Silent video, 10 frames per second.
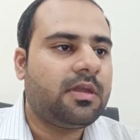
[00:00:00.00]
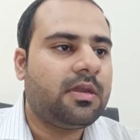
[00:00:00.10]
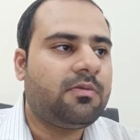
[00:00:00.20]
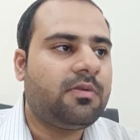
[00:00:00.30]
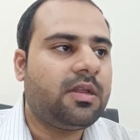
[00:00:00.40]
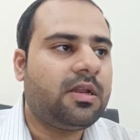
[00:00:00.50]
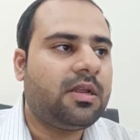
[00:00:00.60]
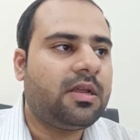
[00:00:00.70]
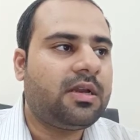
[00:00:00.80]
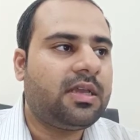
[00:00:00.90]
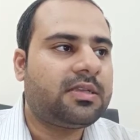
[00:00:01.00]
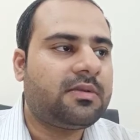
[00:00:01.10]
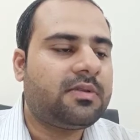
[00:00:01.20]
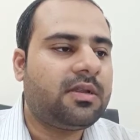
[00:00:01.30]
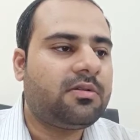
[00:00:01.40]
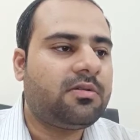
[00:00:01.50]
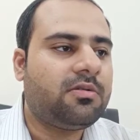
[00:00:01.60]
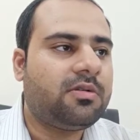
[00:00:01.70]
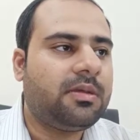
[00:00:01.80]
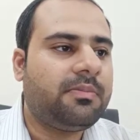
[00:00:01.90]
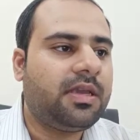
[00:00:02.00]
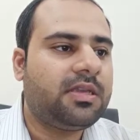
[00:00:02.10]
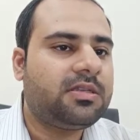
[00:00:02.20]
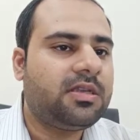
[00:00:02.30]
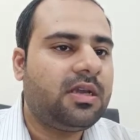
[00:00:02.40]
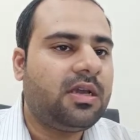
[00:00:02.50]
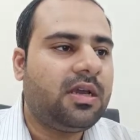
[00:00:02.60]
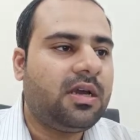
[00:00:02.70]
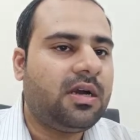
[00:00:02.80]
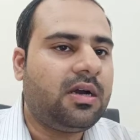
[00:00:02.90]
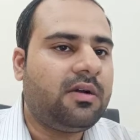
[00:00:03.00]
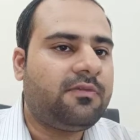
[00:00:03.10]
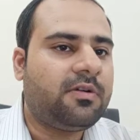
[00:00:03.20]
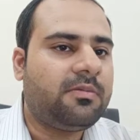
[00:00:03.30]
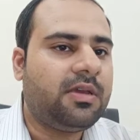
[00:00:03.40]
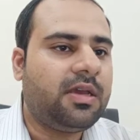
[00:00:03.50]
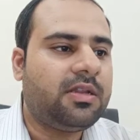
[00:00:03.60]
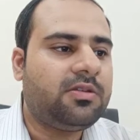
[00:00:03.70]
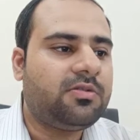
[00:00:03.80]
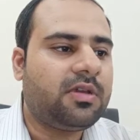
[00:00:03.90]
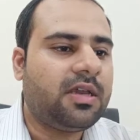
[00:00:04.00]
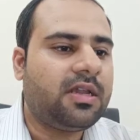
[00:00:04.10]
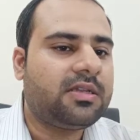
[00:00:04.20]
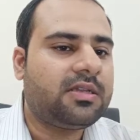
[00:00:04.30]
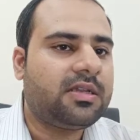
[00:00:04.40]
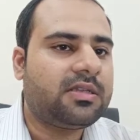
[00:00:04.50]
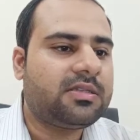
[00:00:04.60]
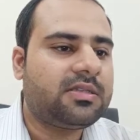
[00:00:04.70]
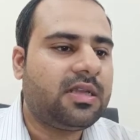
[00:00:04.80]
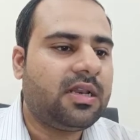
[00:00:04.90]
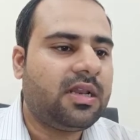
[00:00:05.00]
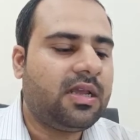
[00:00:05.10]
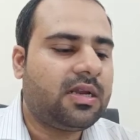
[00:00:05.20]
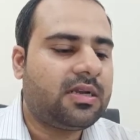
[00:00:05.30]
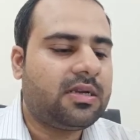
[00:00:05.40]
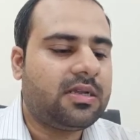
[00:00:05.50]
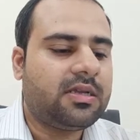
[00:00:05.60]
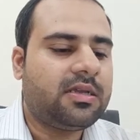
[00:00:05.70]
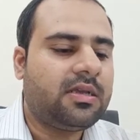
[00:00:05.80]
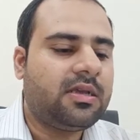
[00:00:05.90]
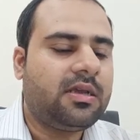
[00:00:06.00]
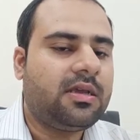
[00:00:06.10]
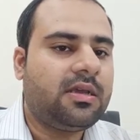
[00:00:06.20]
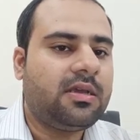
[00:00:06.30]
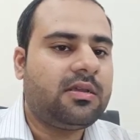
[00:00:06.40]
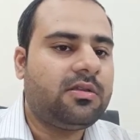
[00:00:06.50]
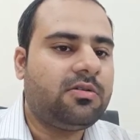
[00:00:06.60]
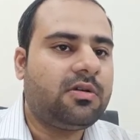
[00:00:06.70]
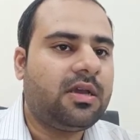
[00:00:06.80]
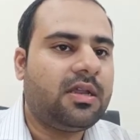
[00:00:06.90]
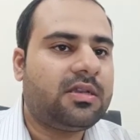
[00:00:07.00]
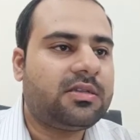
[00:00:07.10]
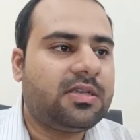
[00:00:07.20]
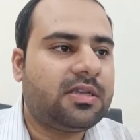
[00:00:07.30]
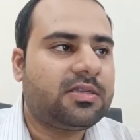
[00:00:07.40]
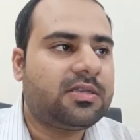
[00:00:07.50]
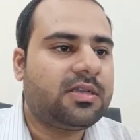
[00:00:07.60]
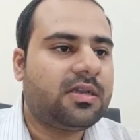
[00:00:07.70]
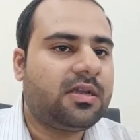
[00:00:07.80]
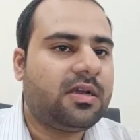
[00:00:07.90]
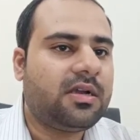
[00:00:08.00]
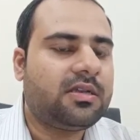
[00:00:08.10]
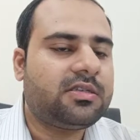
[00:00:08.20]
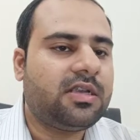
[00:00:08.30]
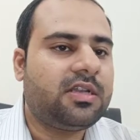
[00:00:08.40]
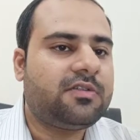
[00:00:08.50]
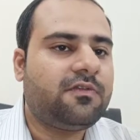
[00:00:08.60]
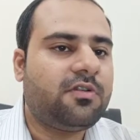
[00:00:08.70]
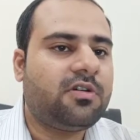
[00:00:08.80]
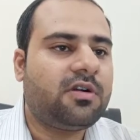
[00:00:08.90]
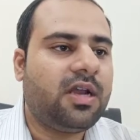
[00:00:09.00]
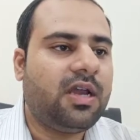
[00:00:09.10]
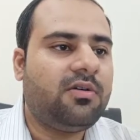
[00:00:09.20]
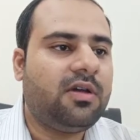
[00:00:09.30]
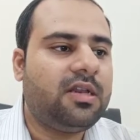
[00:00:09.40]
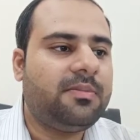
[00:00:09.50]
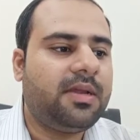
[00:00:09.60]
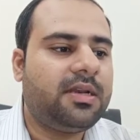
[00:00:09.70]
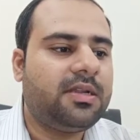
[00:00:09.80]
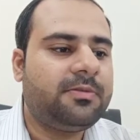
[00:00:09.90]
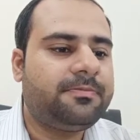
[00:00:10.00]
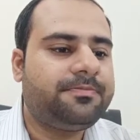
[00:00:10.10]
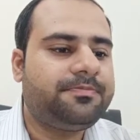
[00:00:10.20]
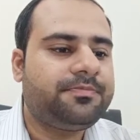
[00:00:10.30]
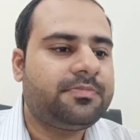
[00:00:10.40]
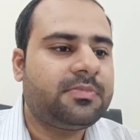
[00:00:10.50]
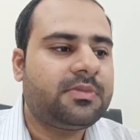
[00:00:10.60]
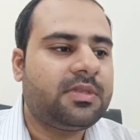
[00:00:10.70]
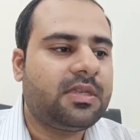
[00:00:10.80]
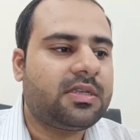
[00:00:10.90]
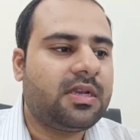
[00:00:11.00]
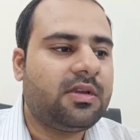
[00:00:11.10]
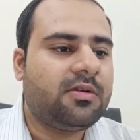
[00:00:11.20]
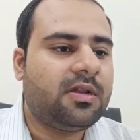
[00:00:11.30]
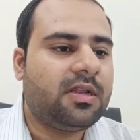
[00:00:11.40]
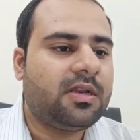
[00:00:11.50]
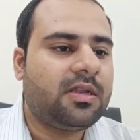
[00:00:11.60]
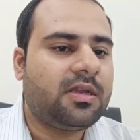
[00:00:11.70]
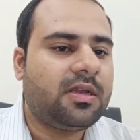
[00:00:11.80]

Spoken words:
It will take some time to load the page. From here you can select you can just search for Hello Elementor. Just click on it.